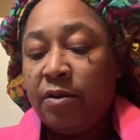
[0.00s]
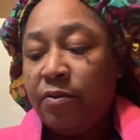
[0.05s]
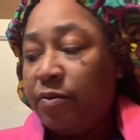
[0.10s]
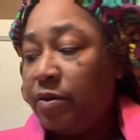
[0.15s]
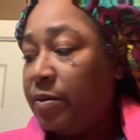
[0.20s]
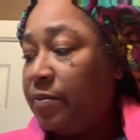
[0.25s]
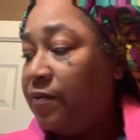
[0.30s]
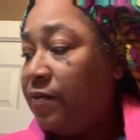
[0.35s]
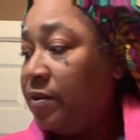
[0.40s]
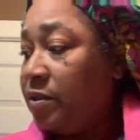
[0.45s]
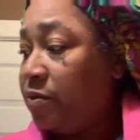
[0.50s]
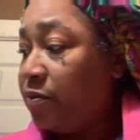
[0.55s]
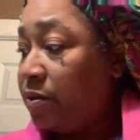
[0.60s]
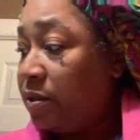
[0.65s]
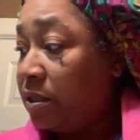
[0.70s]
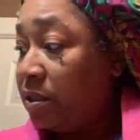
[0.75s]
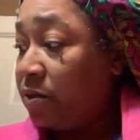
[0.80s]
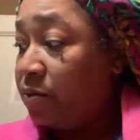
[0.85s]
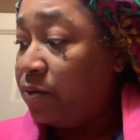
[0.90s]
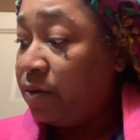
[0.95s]
Oh, I'm finished with
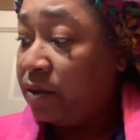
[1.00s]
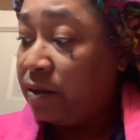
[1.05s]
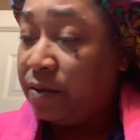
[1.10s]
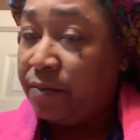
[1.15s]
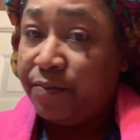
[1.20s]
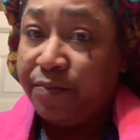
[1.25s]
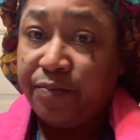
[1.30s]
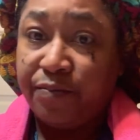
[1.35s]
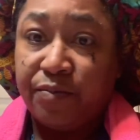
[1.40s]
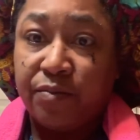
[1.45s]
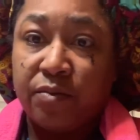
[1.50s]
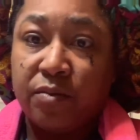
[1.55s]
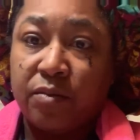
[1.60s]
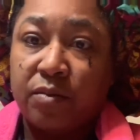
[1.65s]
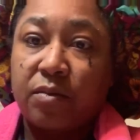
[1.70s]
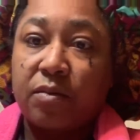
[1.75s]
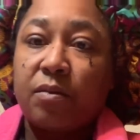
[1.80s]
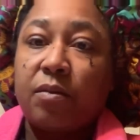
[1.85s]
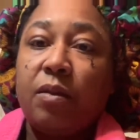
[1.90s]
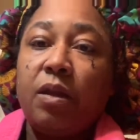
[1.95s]
this one.
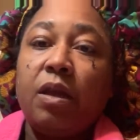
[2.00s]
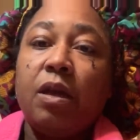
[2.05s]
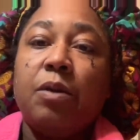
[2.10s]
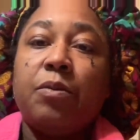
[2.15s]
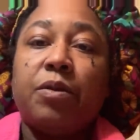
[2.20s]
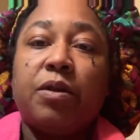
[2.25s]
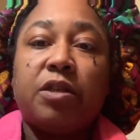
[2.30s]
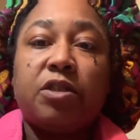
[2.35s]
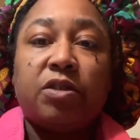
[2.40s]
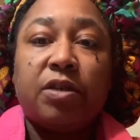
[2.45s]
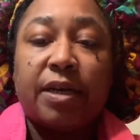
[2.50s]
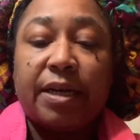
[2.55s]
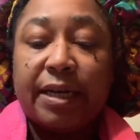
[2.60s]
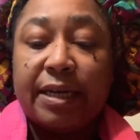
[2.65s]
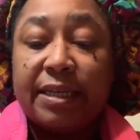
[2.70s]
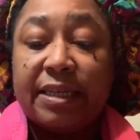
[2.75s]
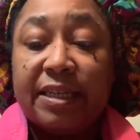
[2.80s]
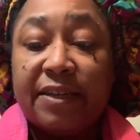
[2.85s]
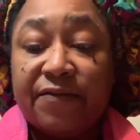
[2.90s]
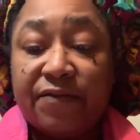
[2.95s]
I'm going to try
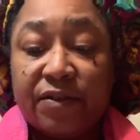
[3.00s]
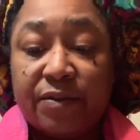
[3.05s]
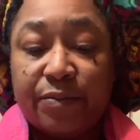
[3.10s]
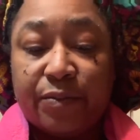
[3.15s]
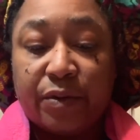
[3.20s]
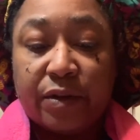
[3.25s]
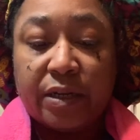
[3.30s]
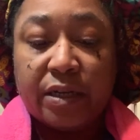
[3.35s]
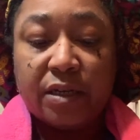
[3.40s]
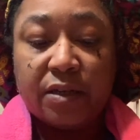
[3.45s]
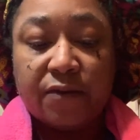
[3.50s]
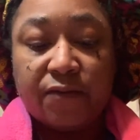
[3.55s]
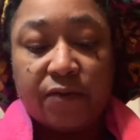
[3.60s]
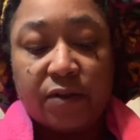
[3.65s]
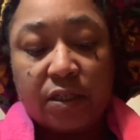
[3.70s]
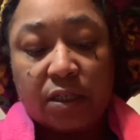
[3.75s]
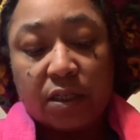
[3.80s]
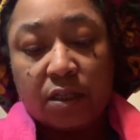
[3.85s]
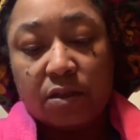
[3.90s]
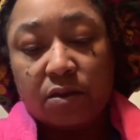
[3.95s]
a different brand of
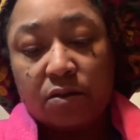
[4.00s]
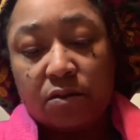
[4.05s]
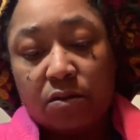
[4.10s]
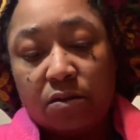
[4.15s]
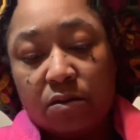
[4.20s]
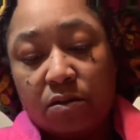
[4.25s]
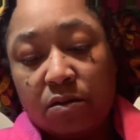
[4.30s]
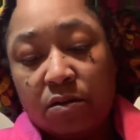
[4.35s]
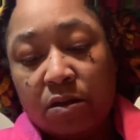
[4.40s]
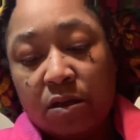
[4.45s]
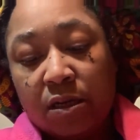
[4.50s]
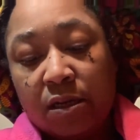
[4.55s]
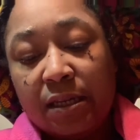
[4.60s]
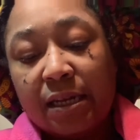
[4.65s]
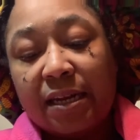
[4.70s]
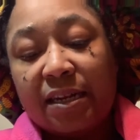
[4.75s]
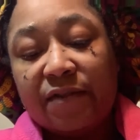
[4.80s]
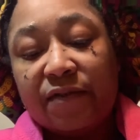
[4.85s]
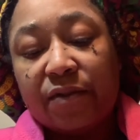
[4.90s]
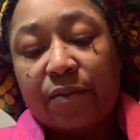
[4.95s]
witch hazel.
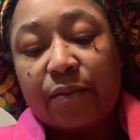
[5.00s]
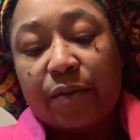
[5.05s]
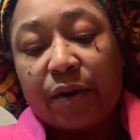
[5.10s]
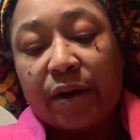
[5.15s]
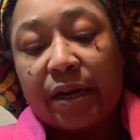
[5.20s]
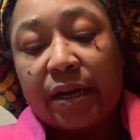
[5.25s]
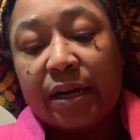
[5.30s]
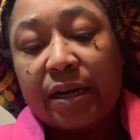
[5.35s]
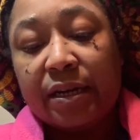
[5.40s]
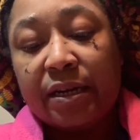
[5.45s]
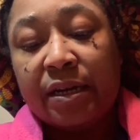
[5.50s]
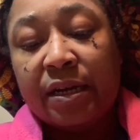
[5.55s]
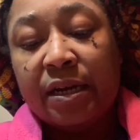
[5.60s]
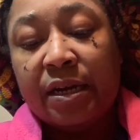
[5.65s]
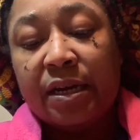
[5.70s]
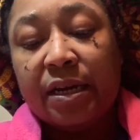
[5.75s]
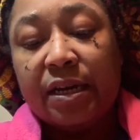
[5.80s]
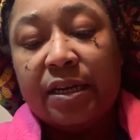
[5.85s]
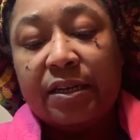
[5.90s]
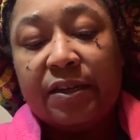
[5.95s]
Not different brand,
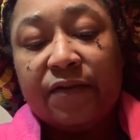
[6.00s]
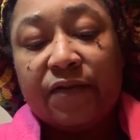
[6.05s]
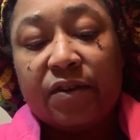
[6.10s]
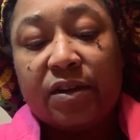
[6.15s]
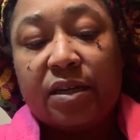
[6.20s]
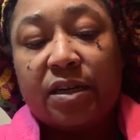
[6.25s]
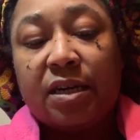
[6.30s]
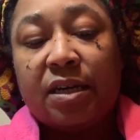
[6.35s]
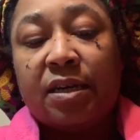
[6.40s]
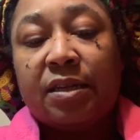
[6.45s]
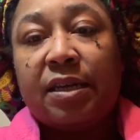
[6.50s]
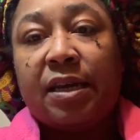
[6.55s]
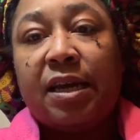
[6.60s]
a different kind.